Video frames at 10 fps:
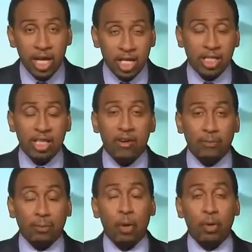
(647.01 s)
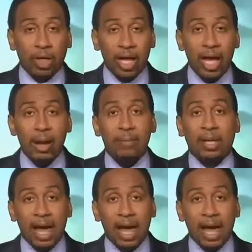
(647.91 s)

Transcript: his self-proclaimed